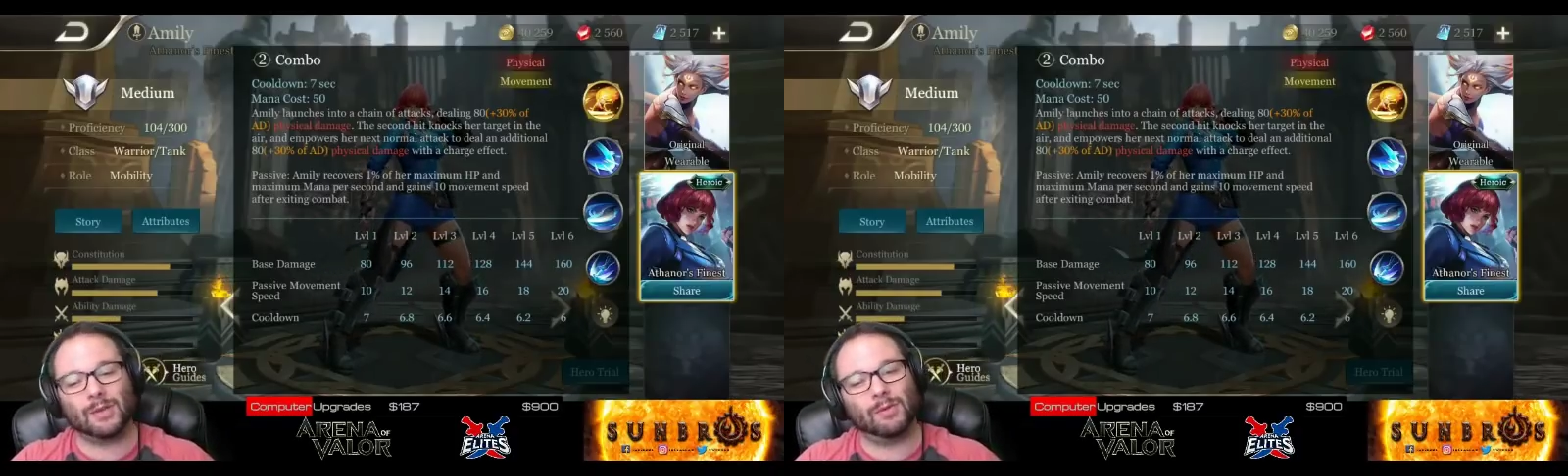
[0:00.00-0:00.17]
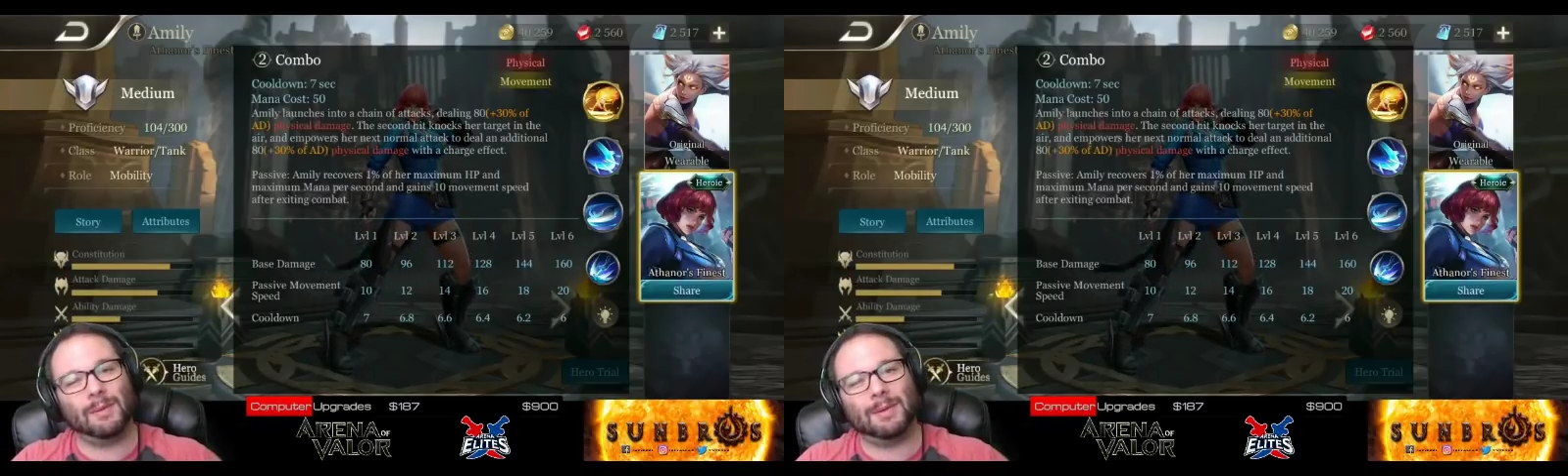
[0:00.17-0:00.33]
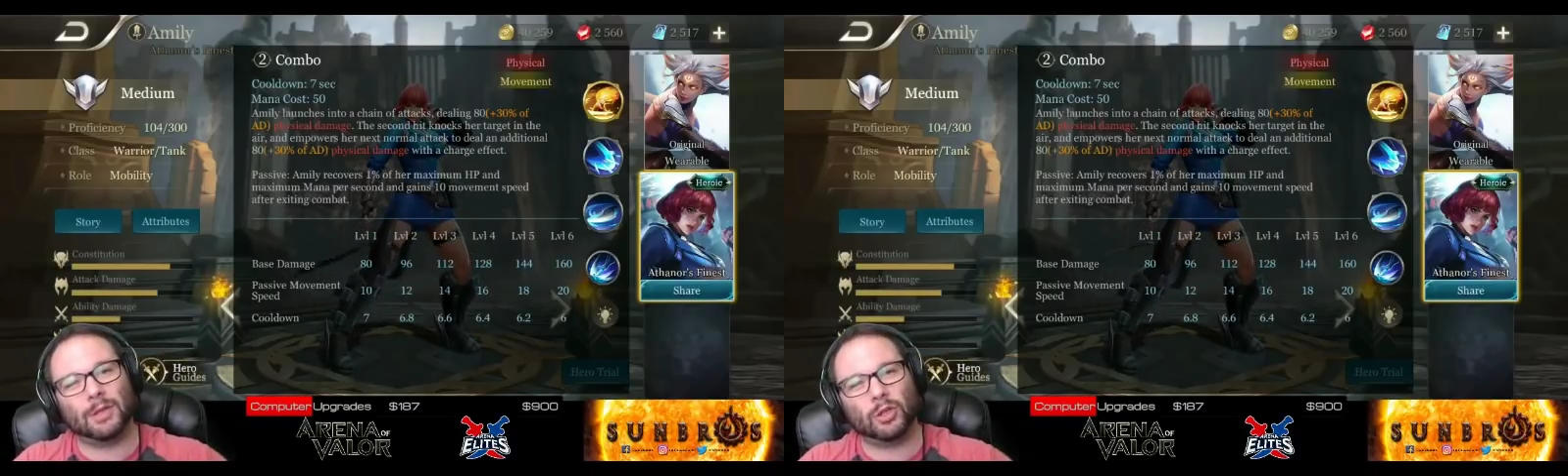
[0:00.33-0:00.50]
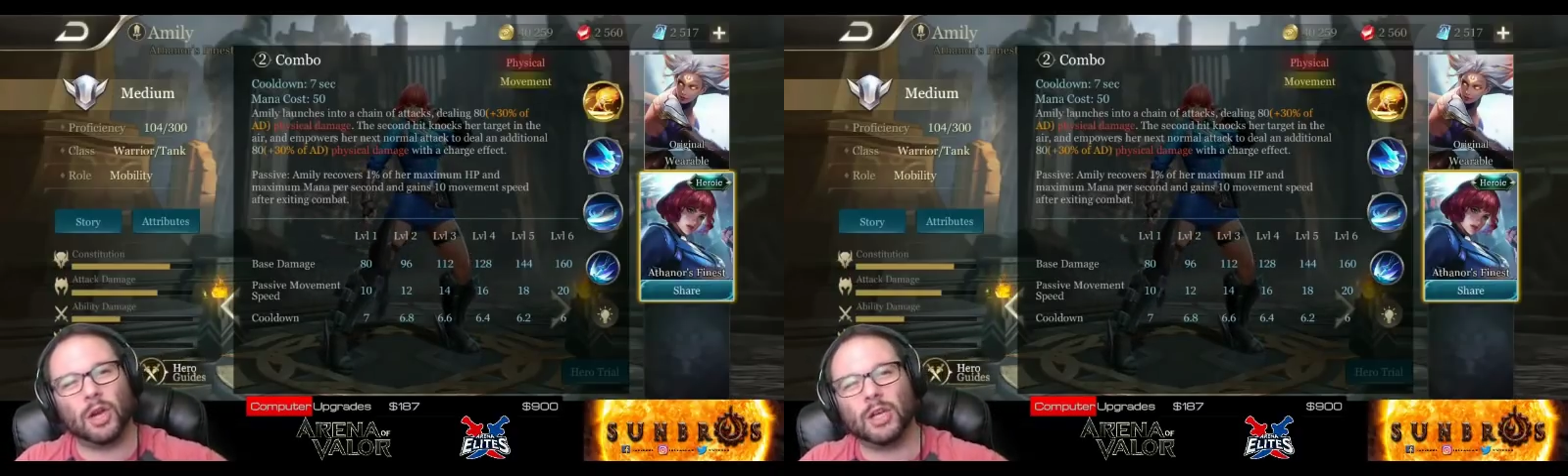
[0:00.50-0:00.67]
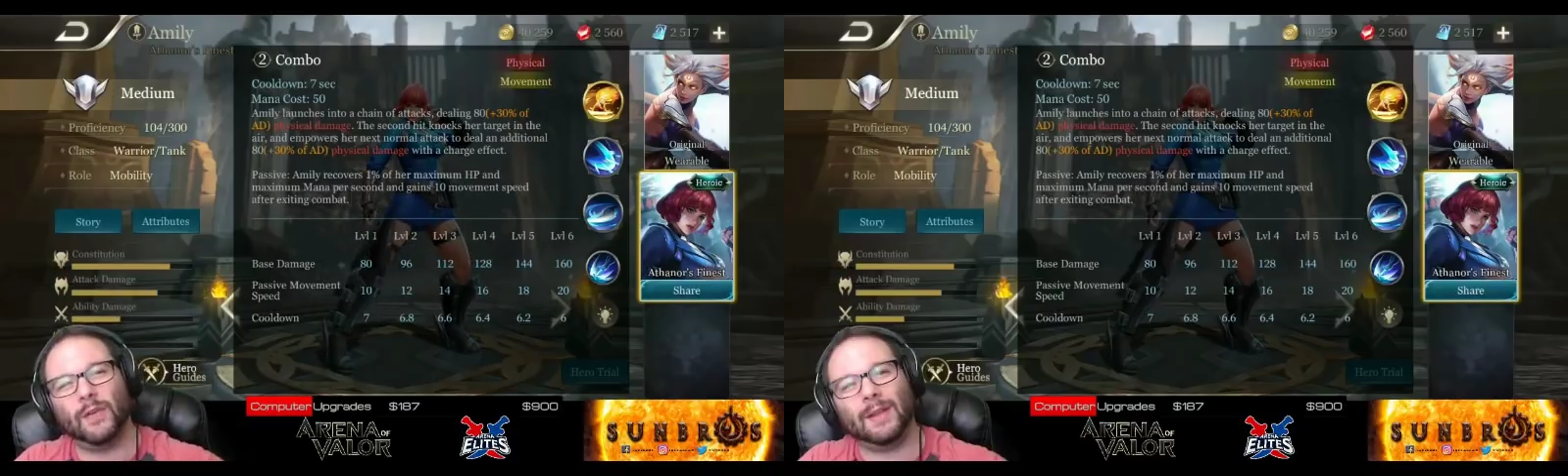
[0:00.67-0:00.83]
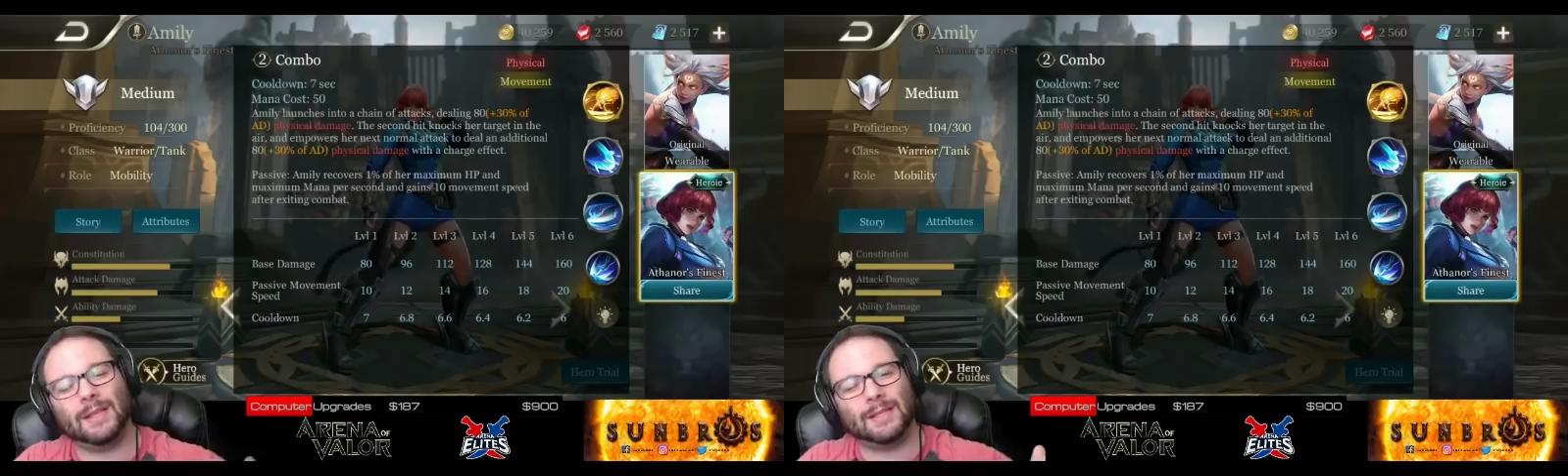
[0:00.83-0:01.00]
And what it means a charge
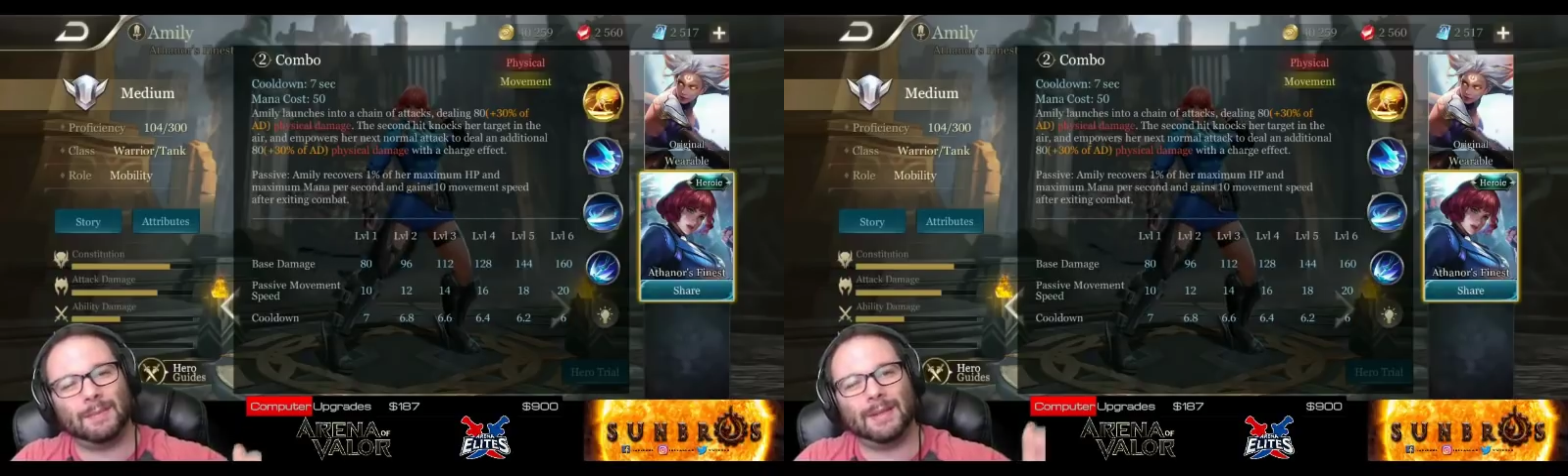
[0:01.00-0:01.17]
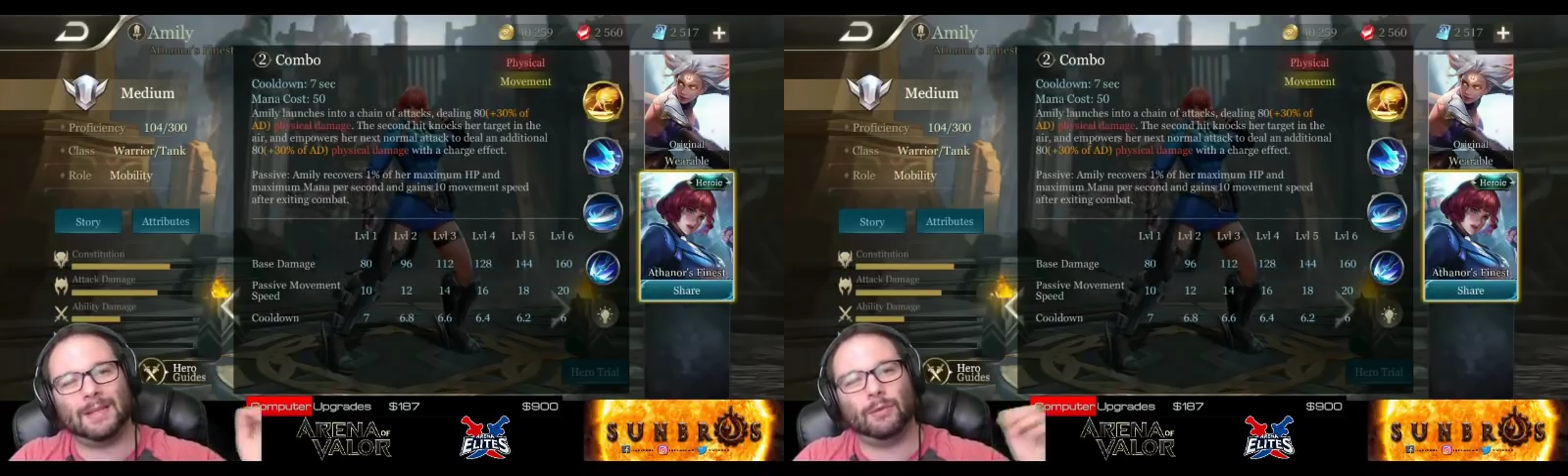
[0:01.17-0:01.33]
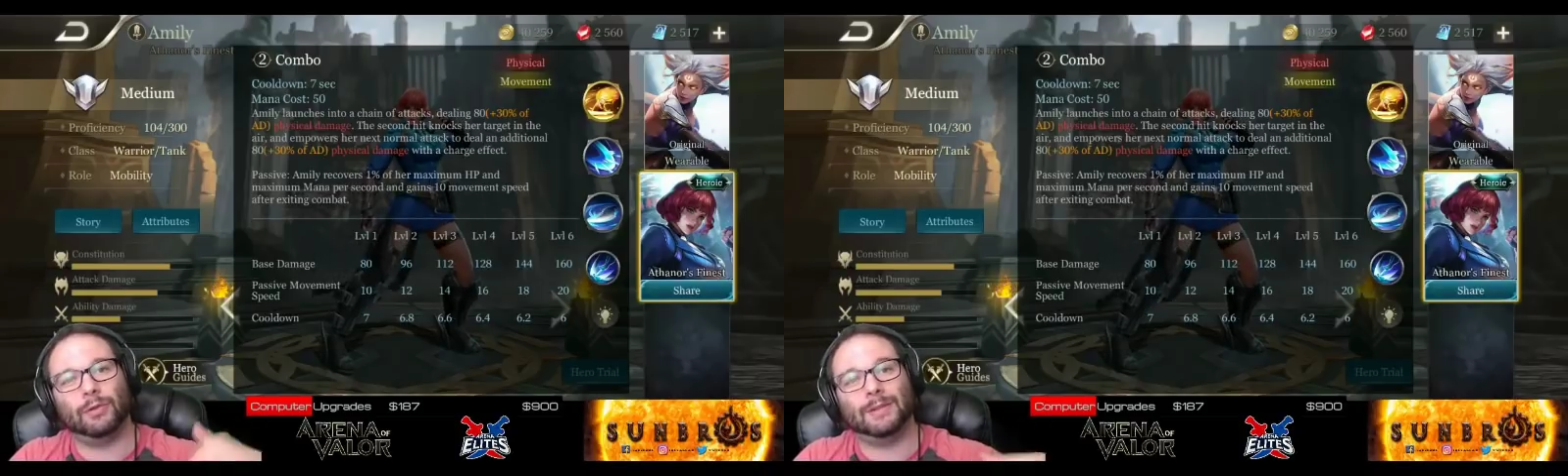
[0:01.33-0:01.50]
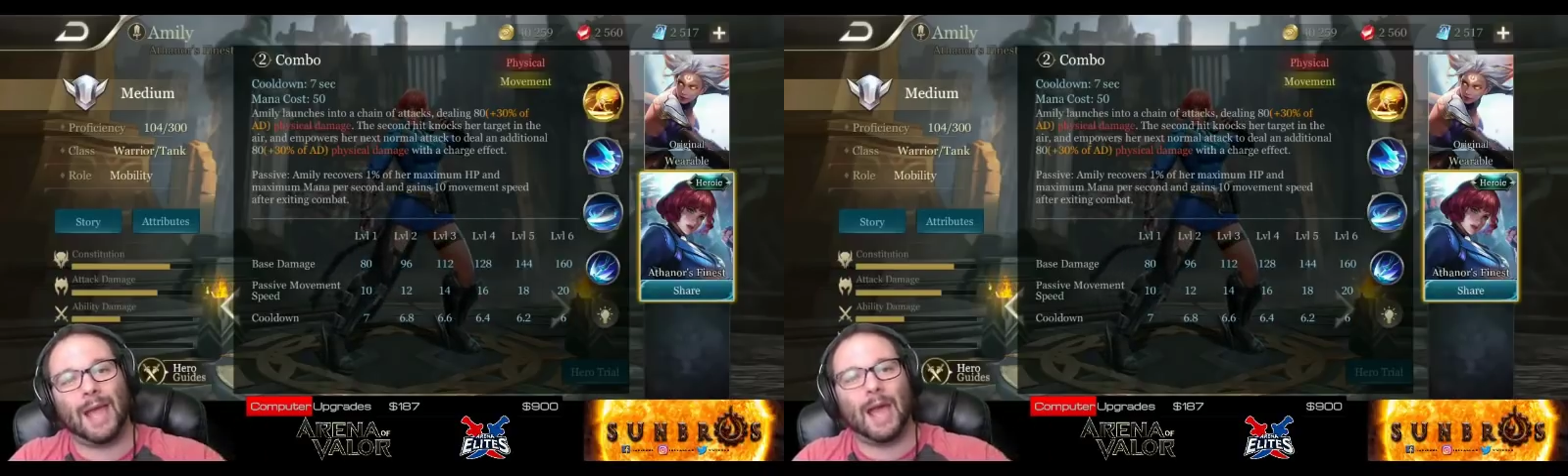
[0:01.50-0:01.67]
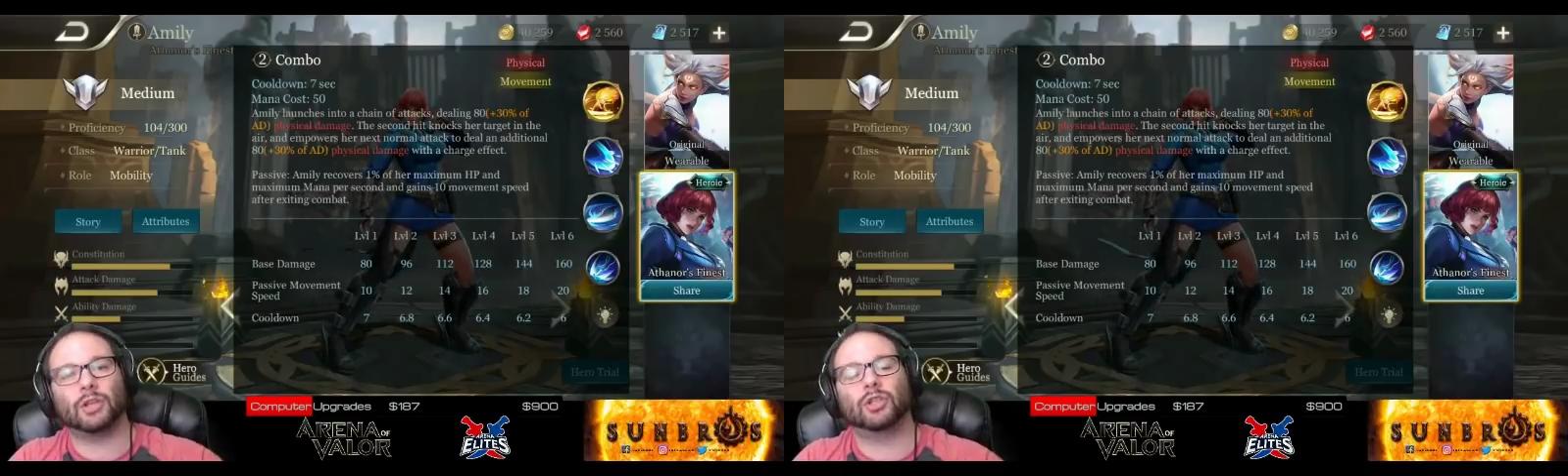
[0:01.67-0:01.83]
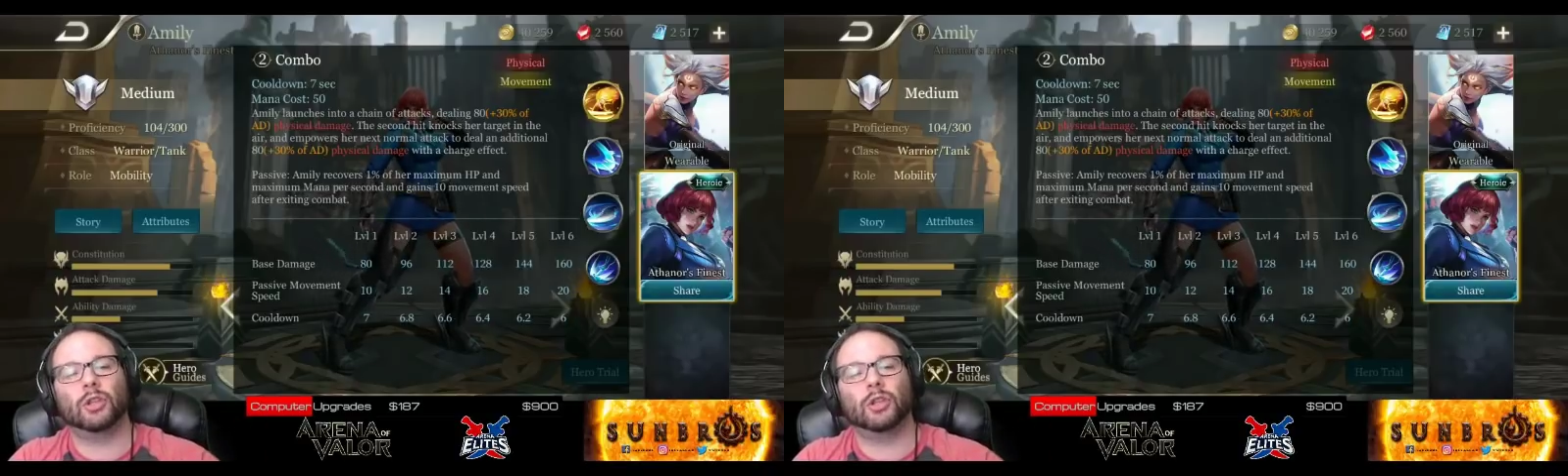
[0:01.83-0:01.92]
effect is it means it will dash